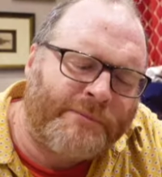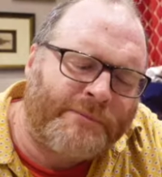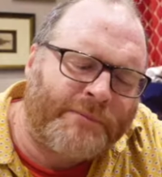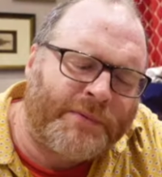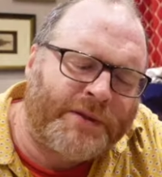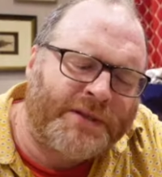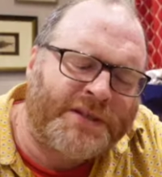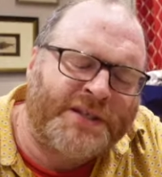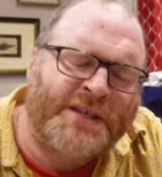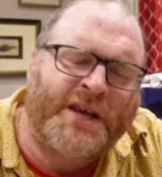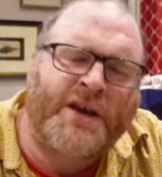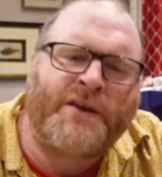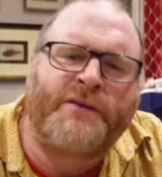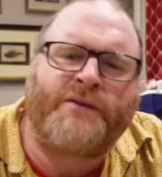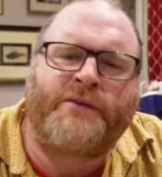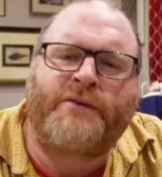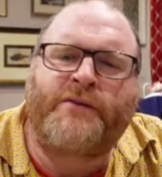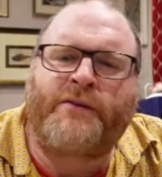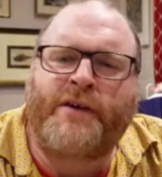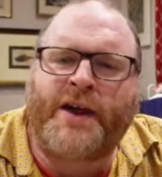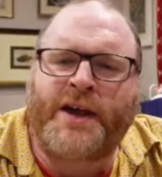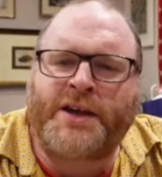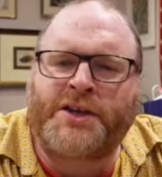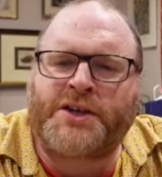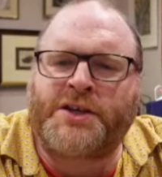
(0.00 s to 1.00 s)
but so
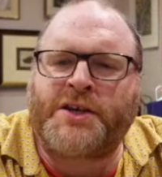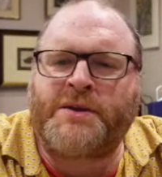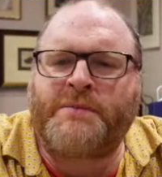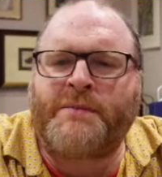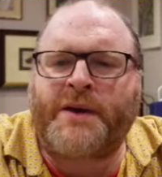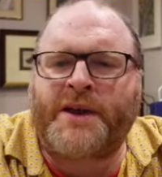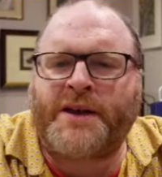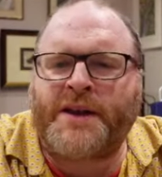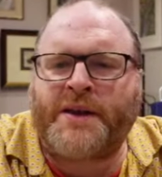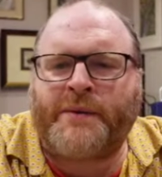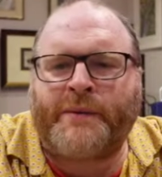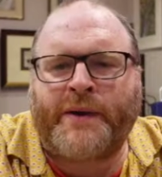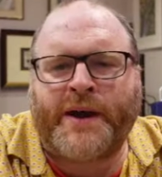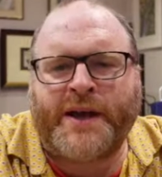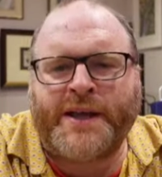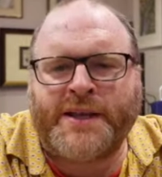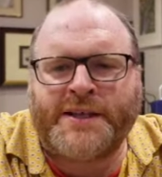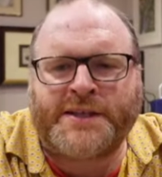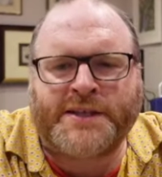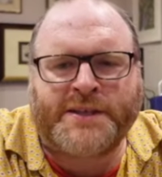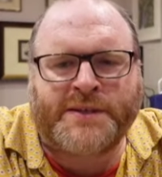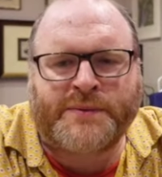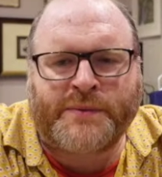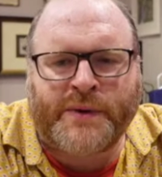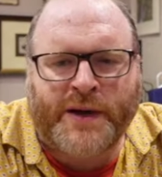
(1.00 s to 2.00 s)
fresh in many
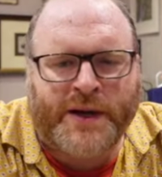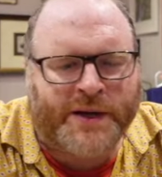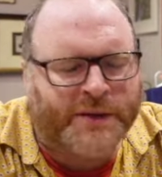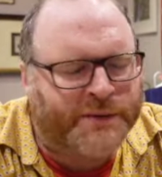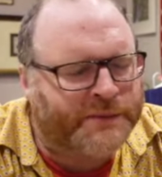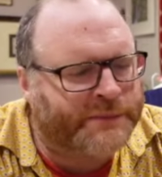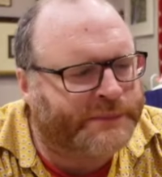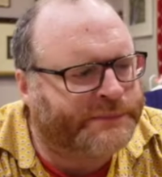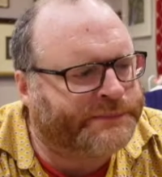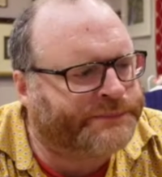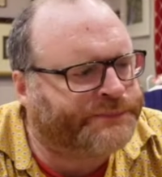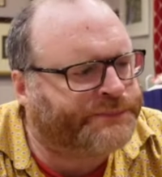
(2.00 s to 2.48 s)
ways as well.